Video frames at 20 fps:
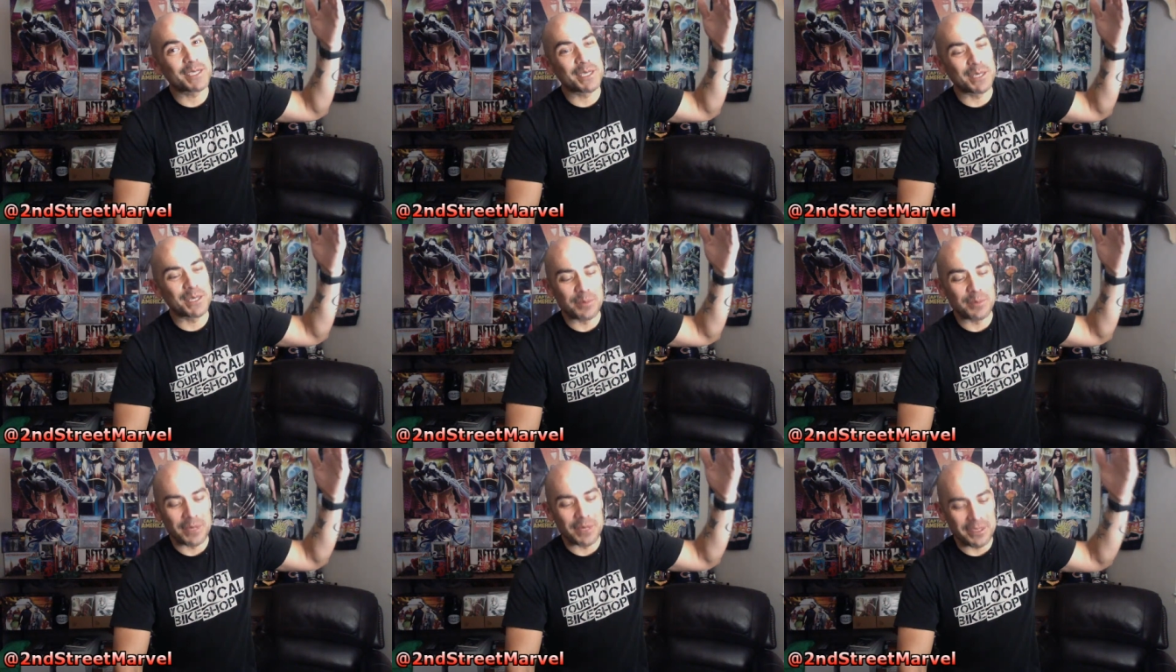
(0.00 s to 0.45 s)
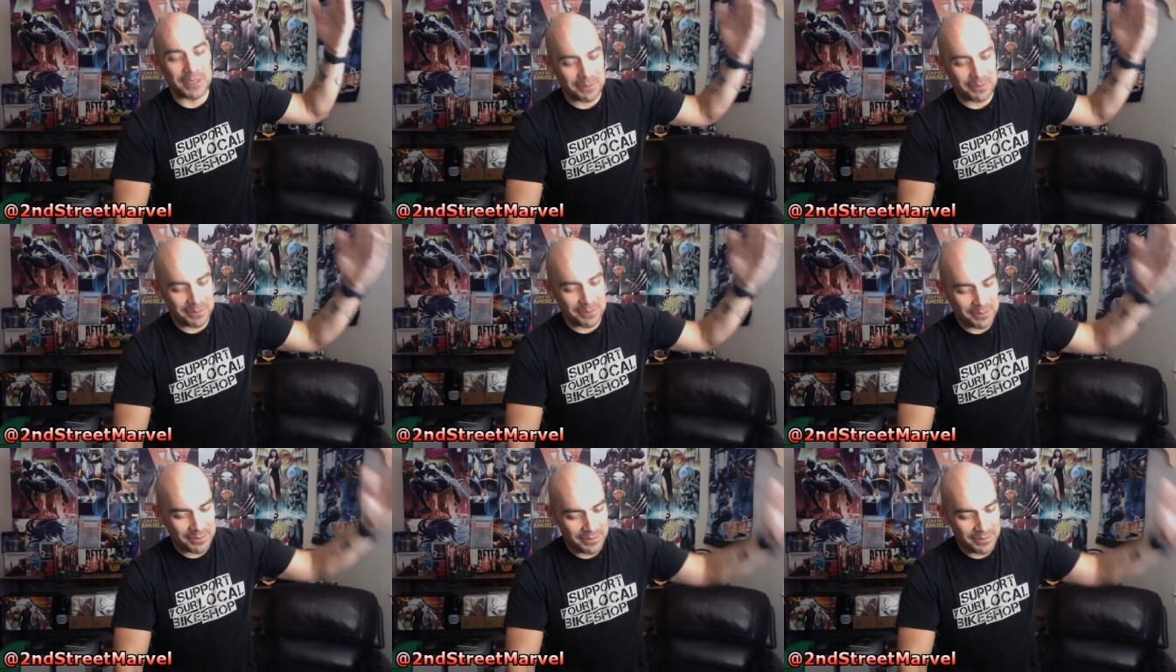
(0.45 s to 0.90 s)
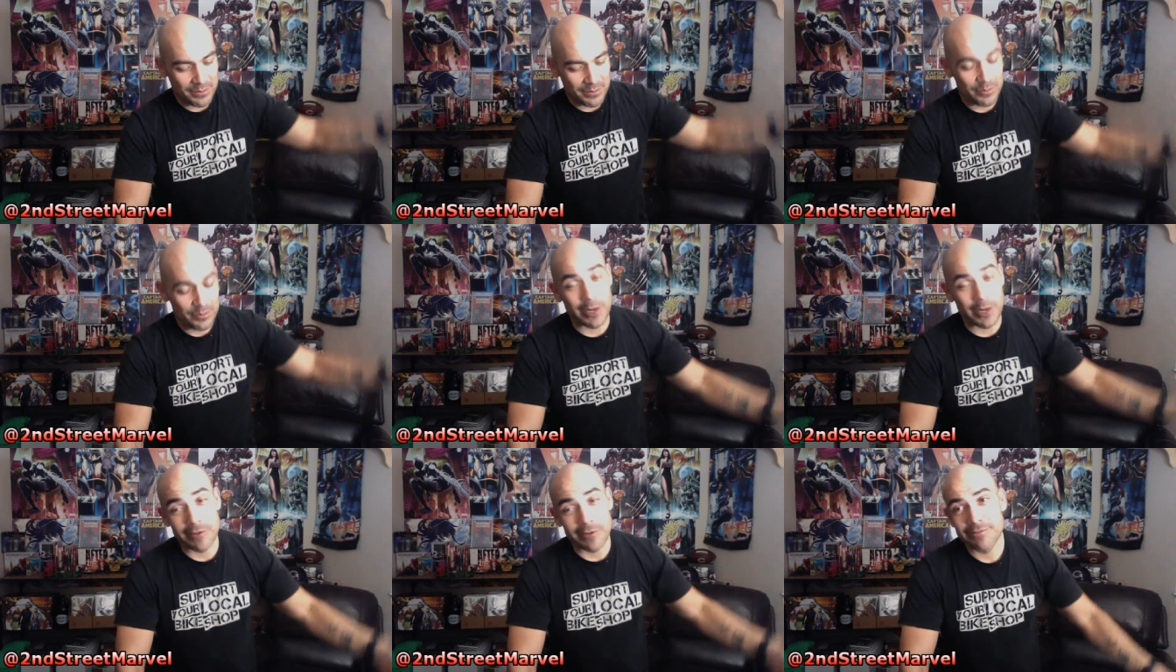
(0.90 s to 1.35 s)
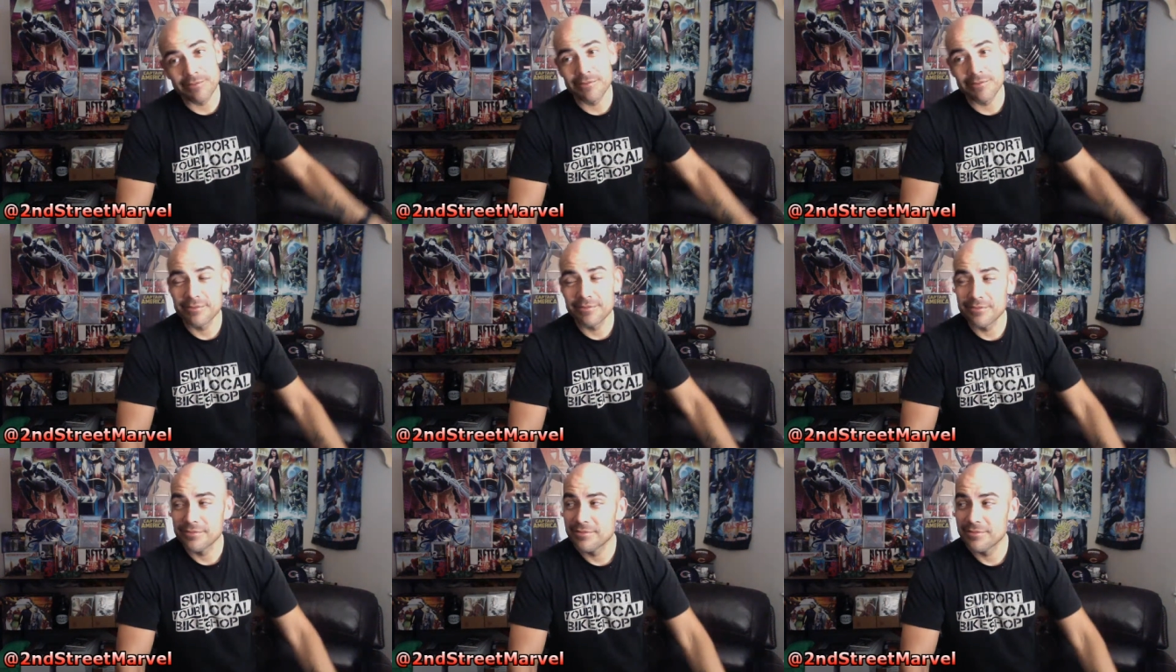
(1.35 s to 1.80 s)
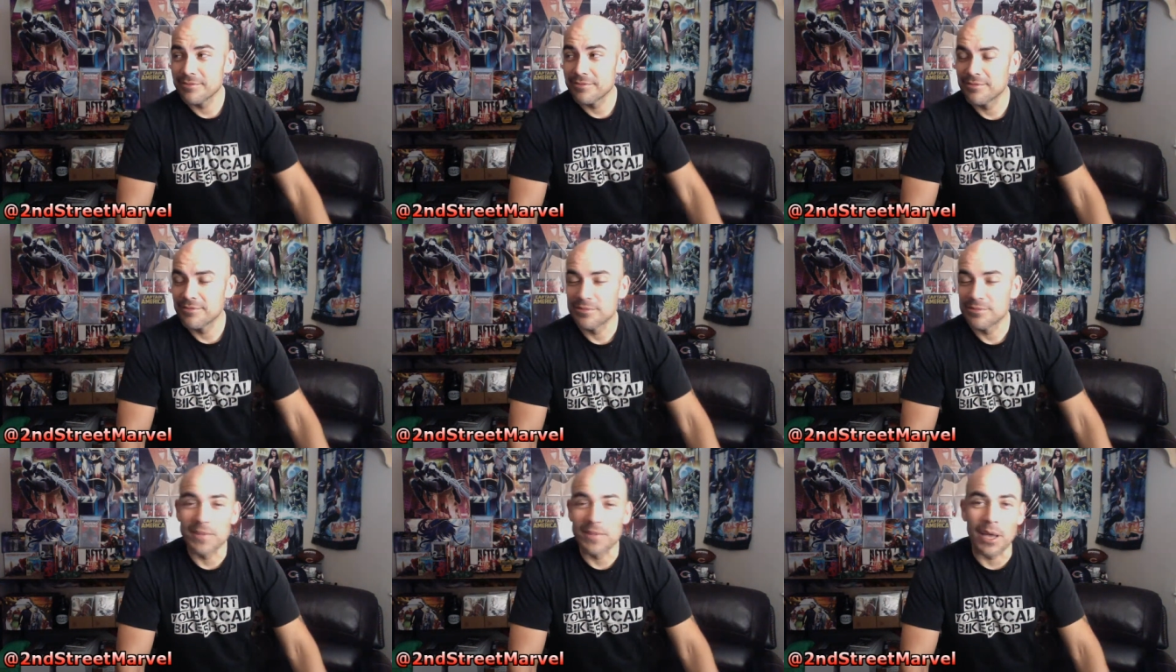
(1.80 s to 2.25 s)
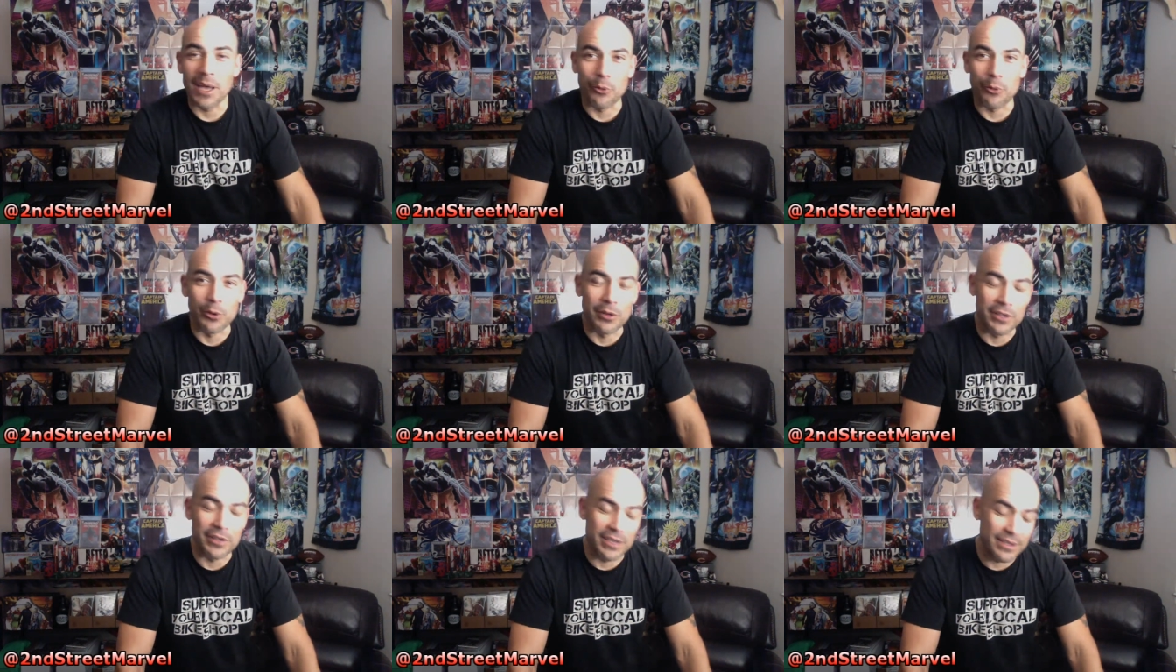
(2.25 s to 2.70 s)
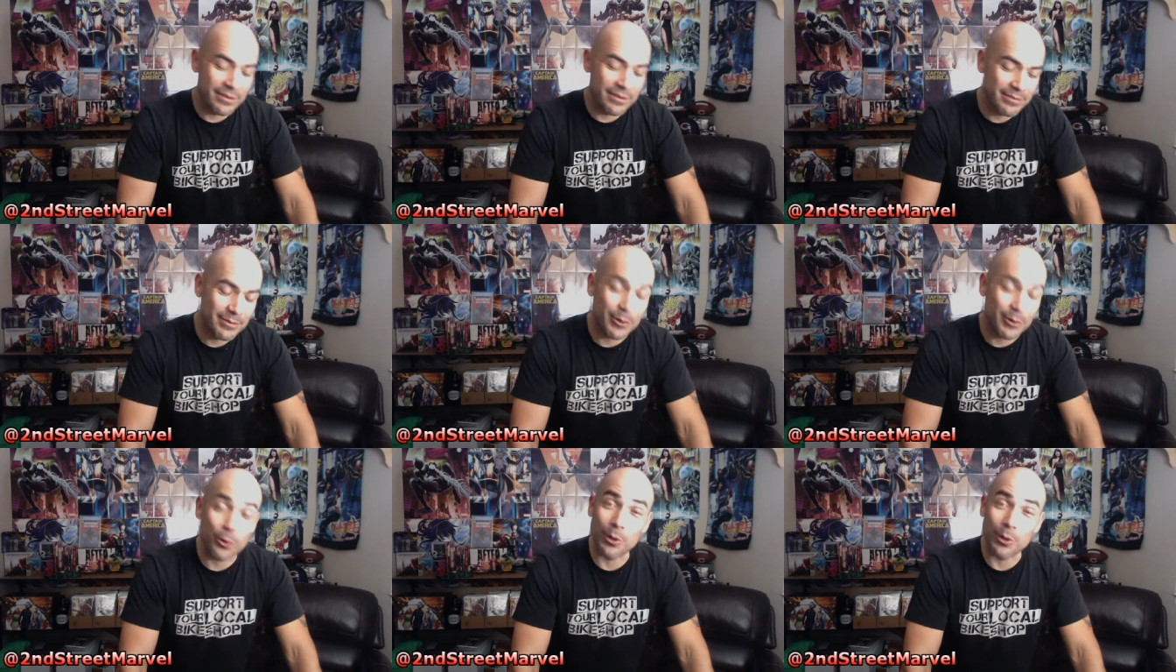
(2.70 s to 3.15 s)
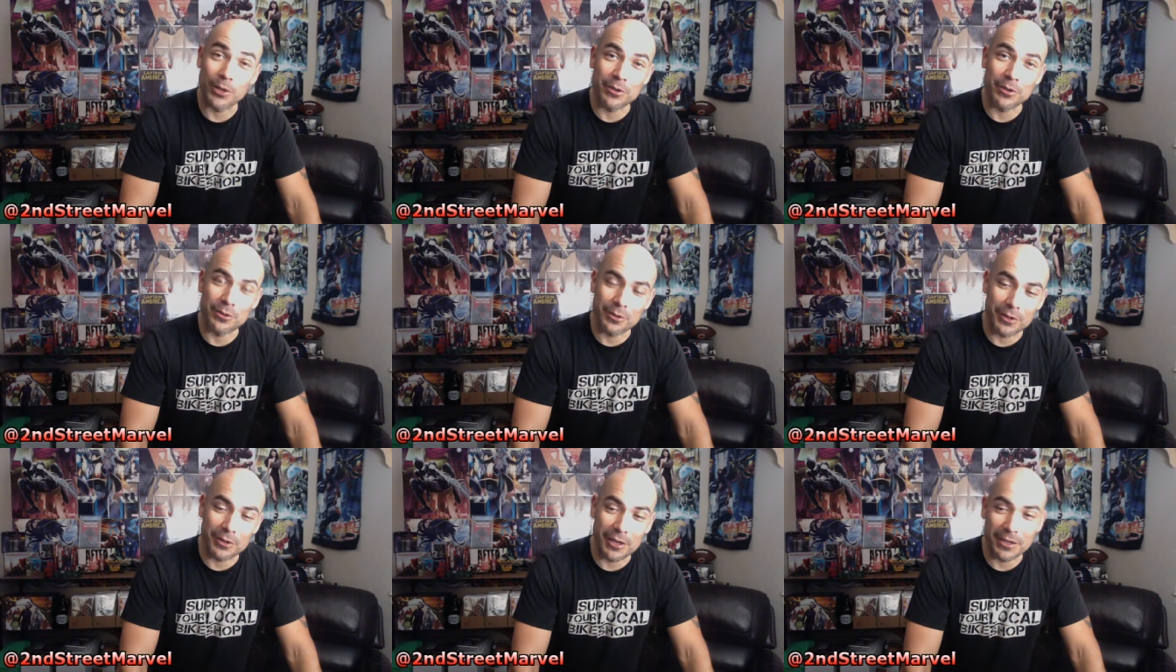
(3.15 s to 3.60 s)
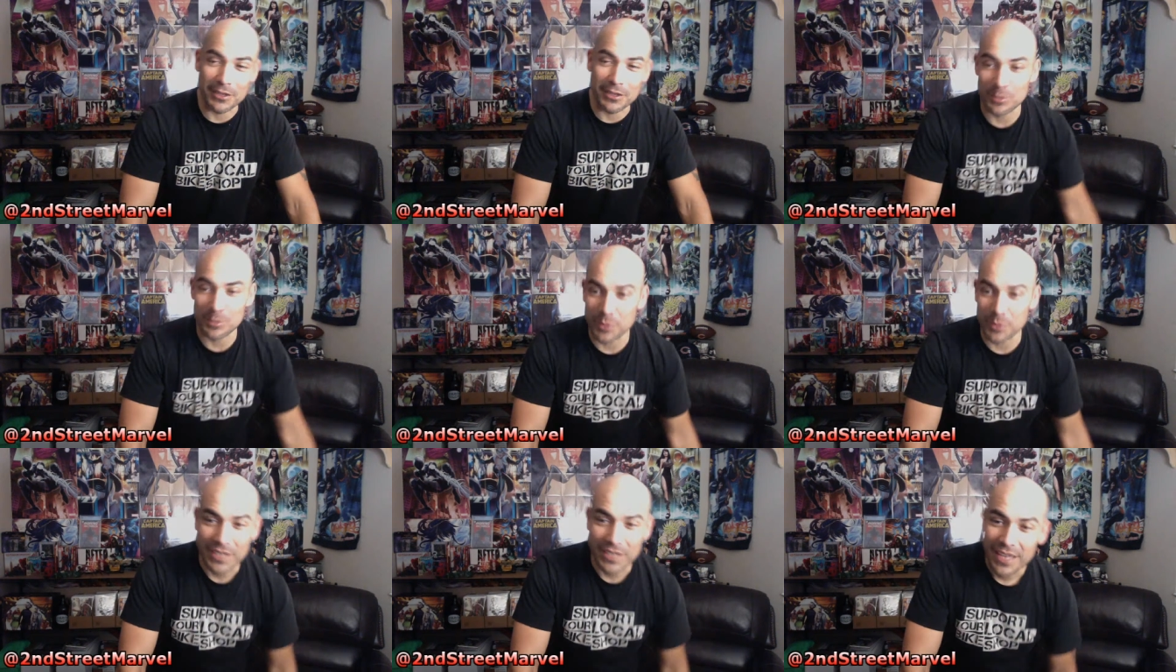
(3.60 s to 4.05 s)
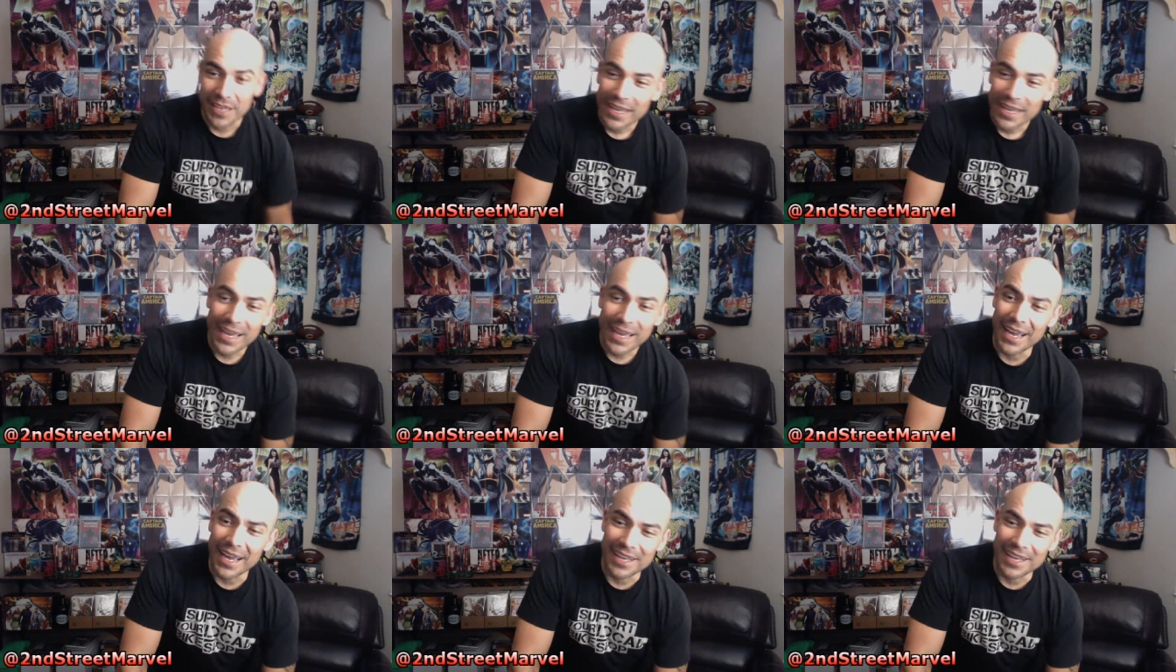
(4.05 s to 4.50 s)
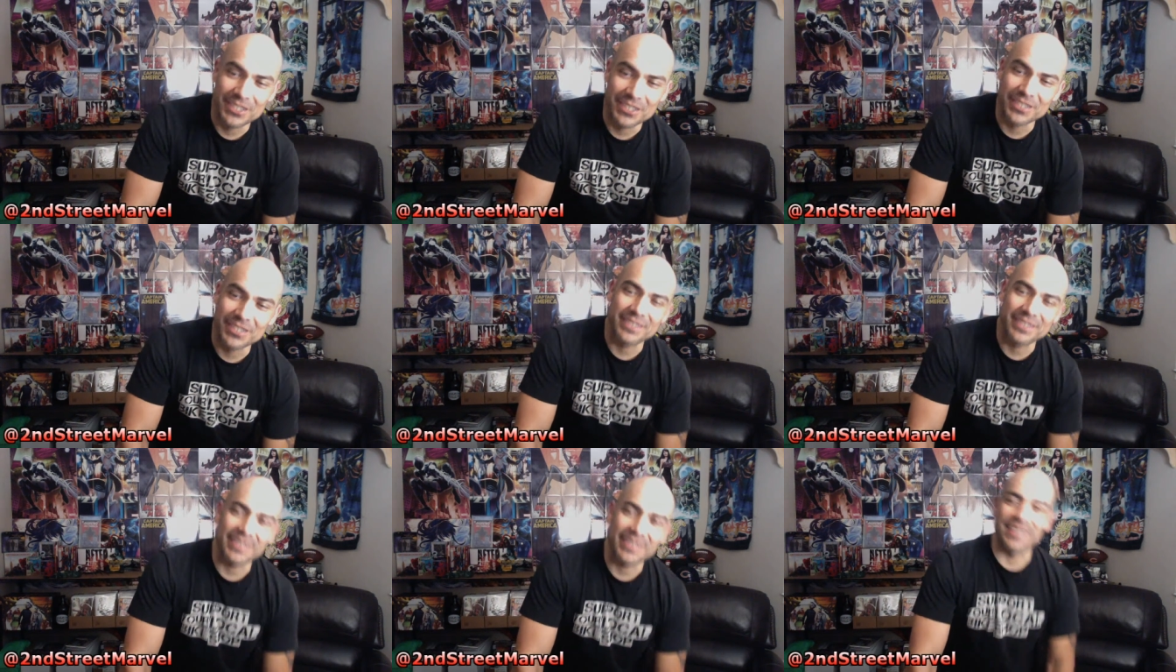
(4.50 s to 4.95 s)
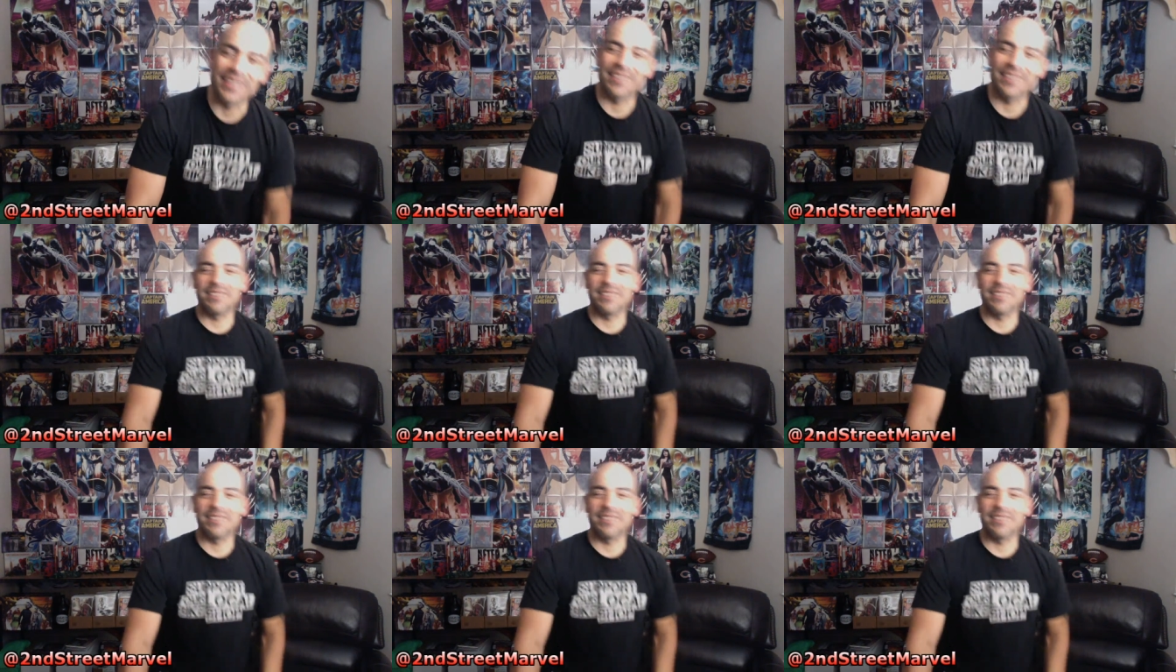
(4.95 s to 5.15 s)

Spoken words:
limit. Well, not really, according to the law of the lid, but yeah, it's just like,